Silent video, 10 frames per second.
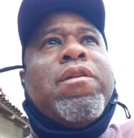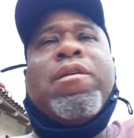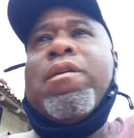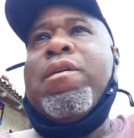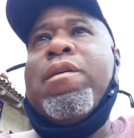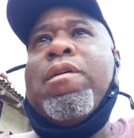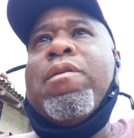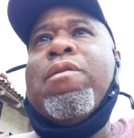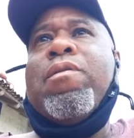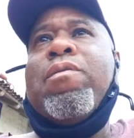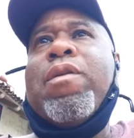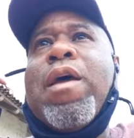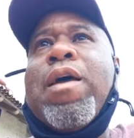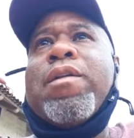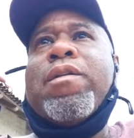just to
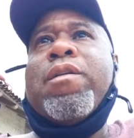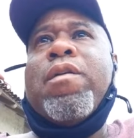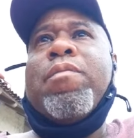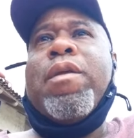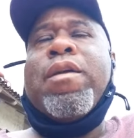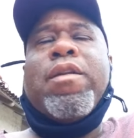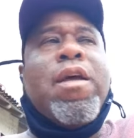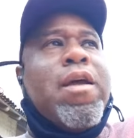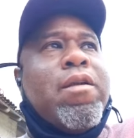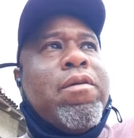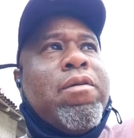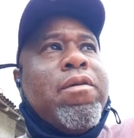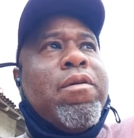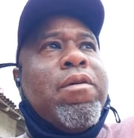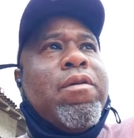relax or something like that
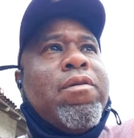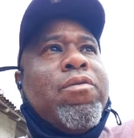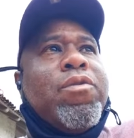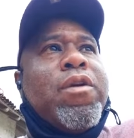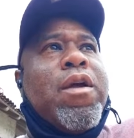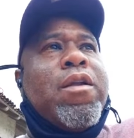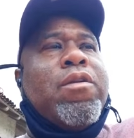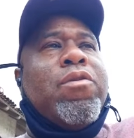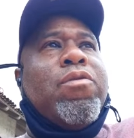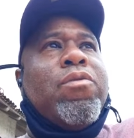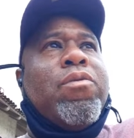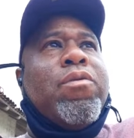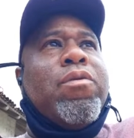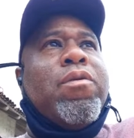and do what you got to do.